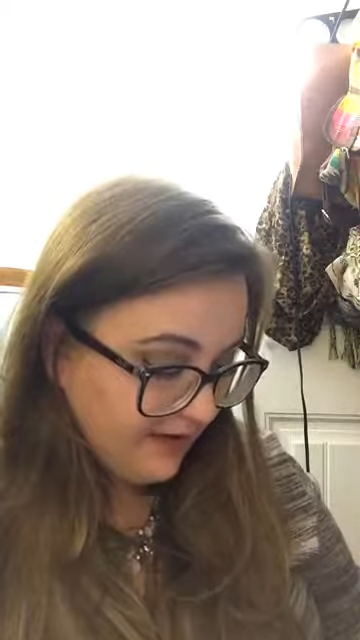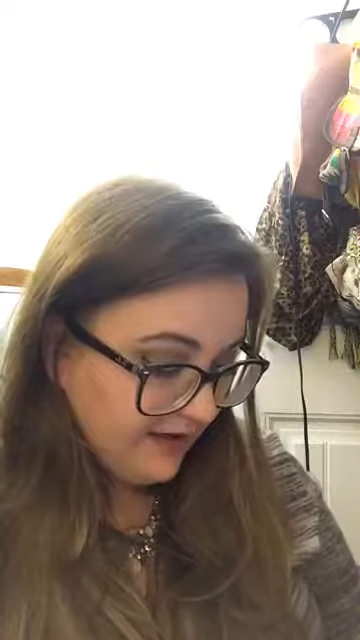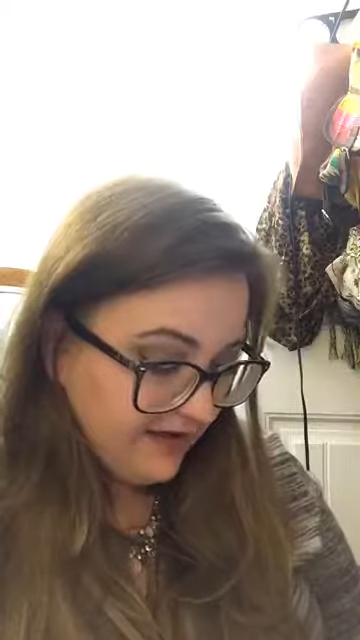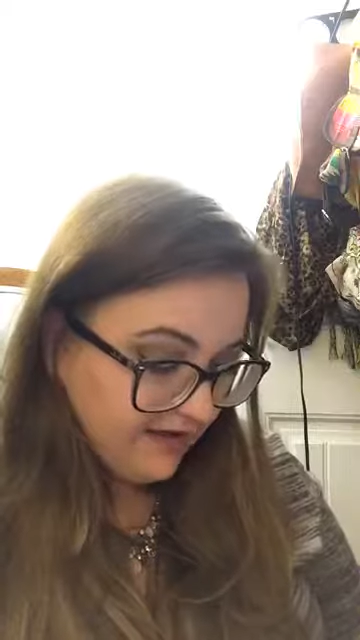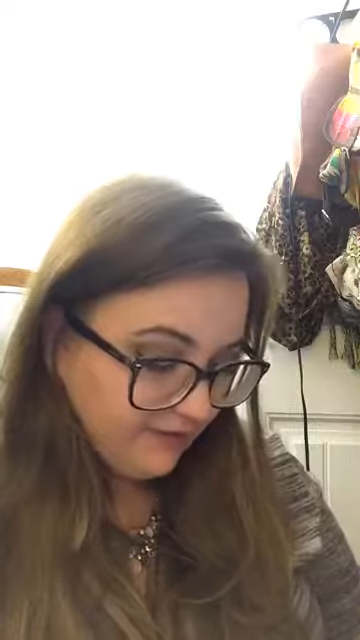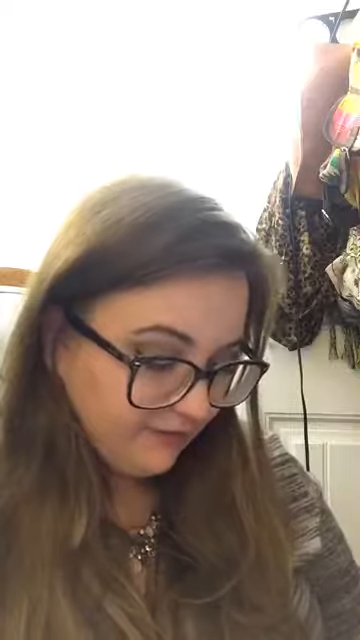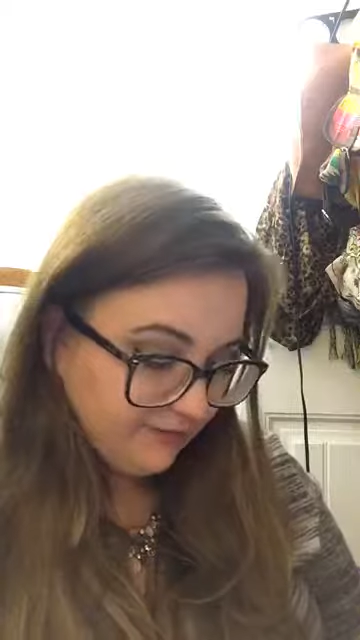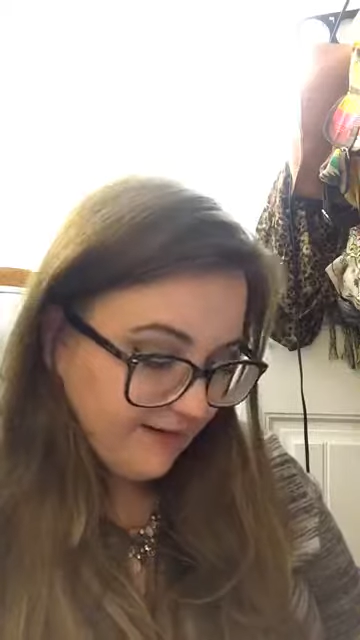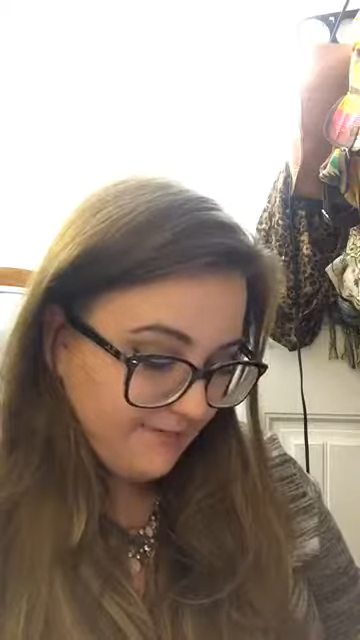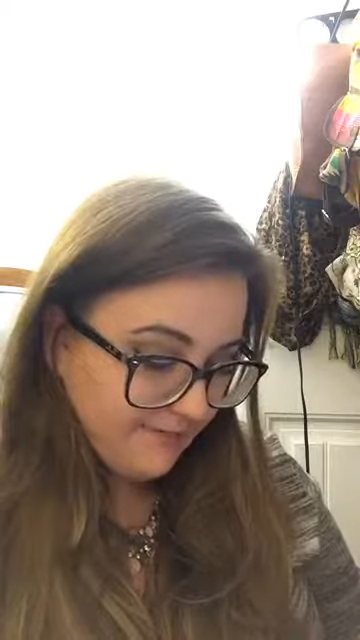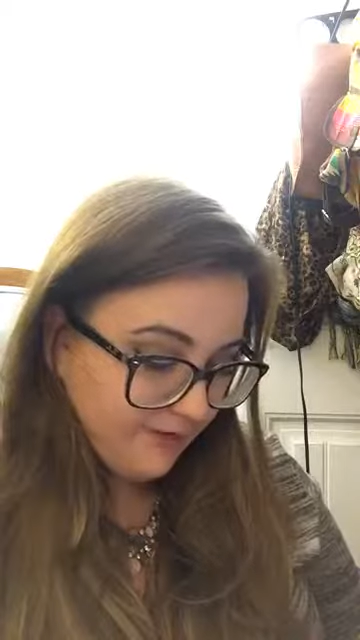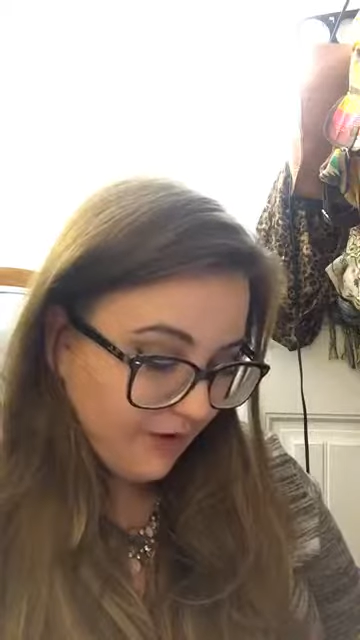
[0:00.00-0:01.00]
He is
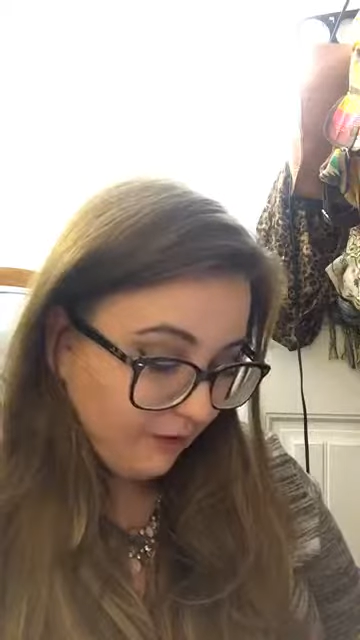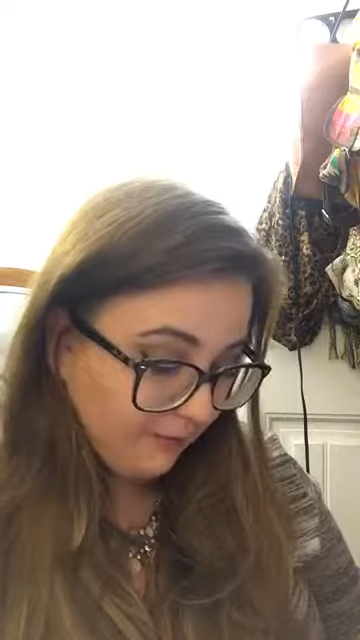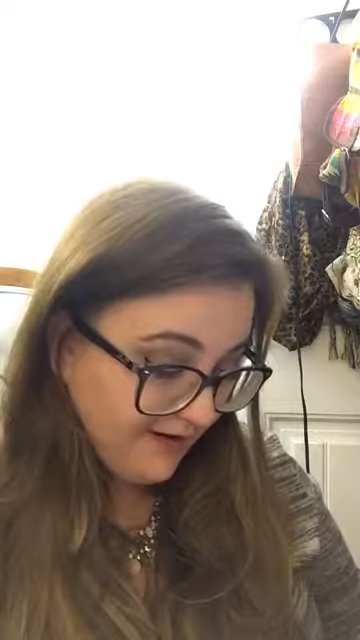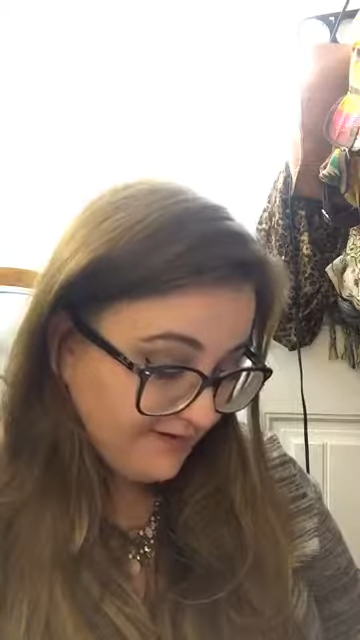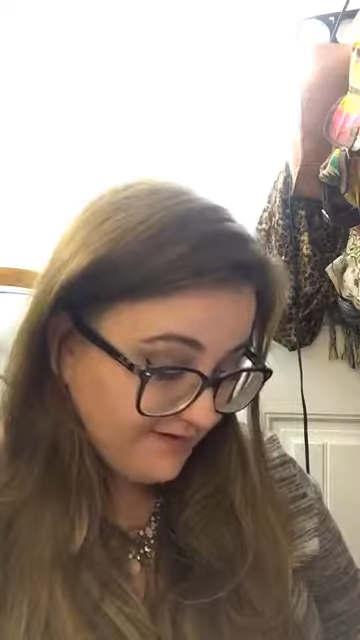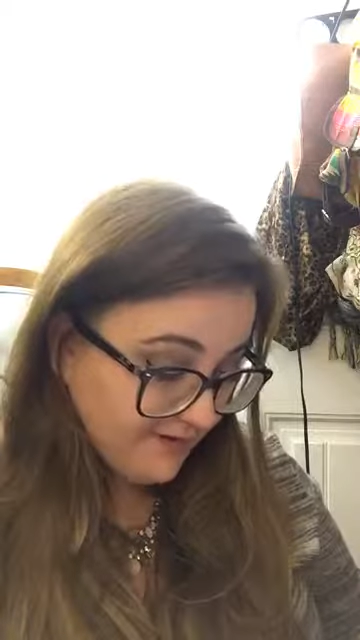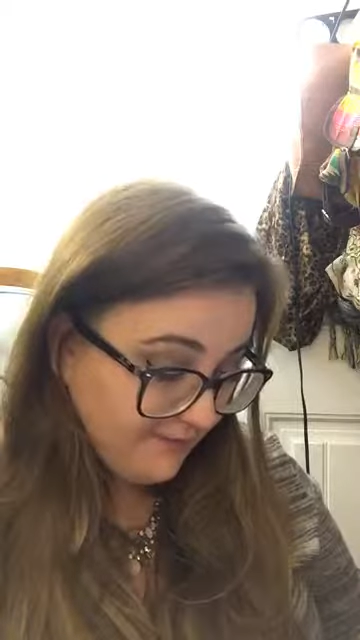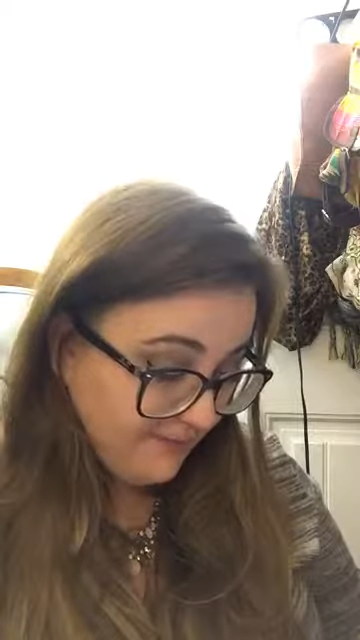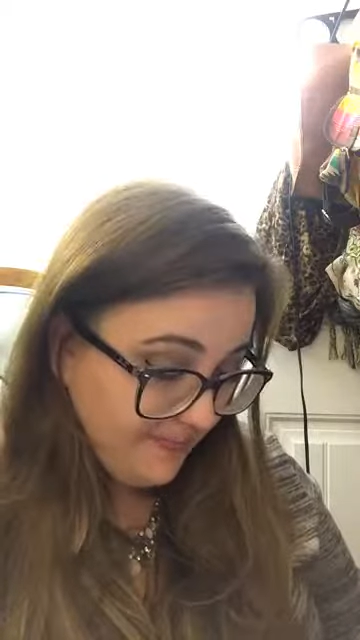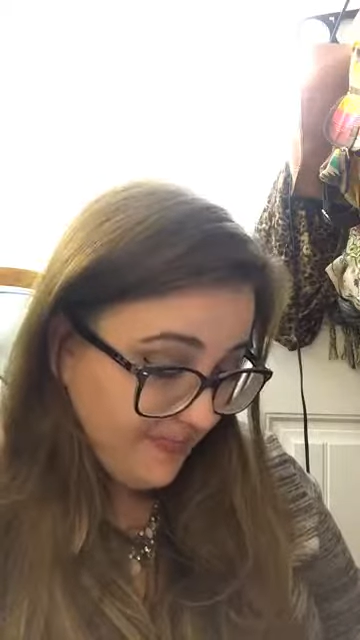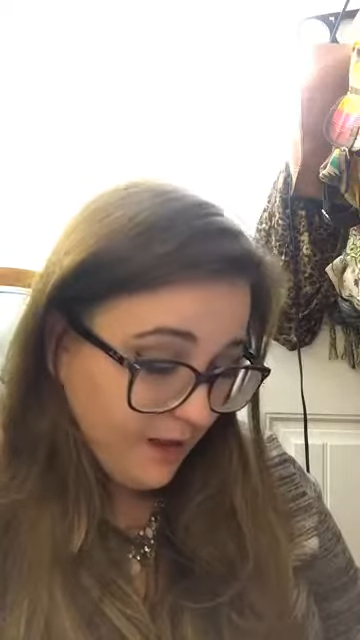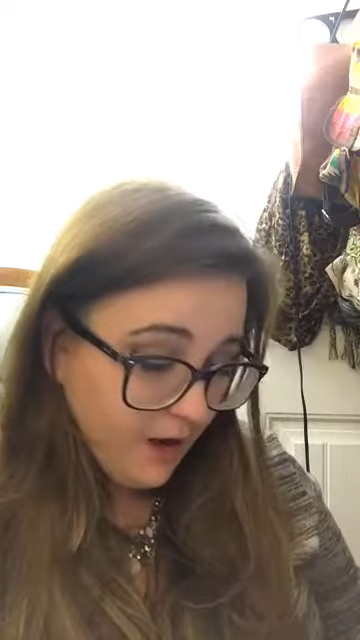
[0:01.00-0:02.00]
arrested
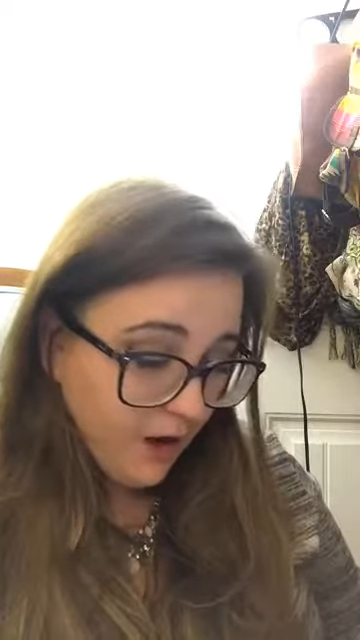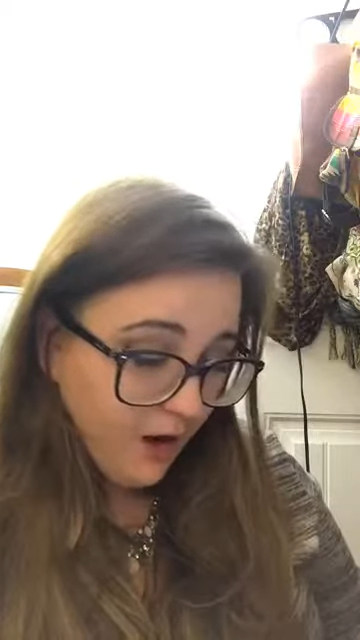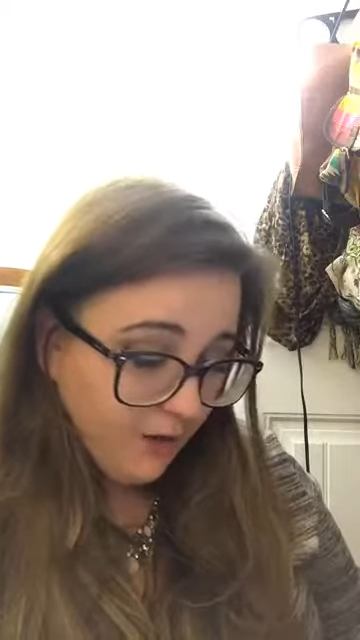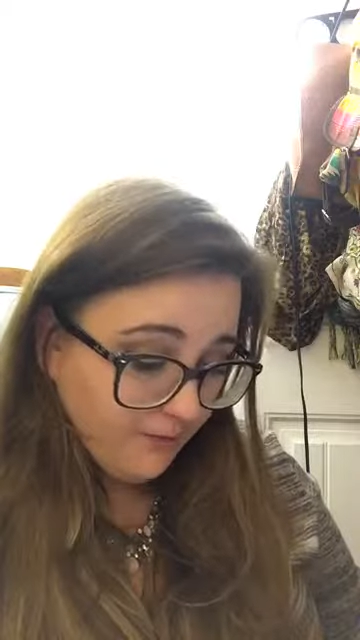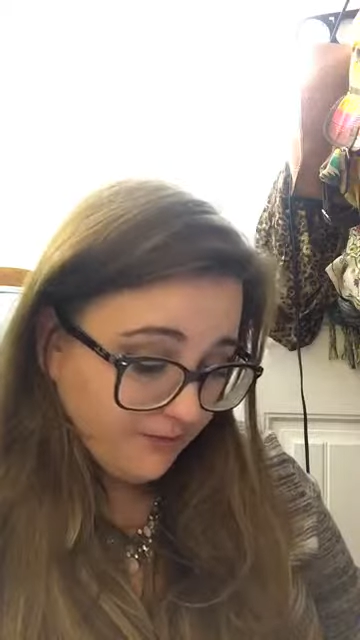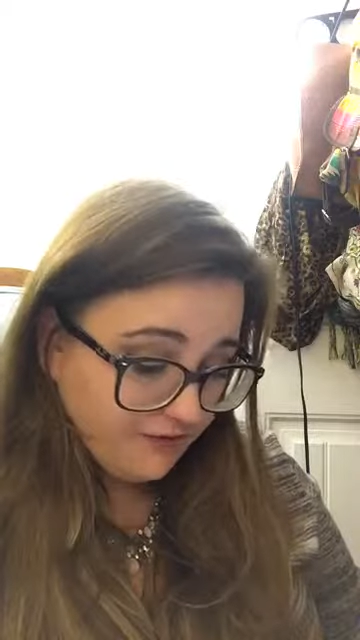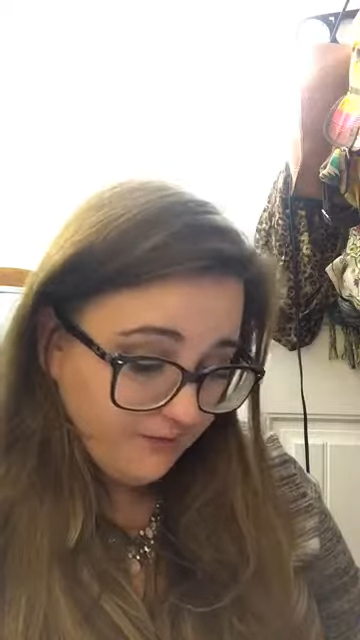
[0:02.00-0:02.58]
almost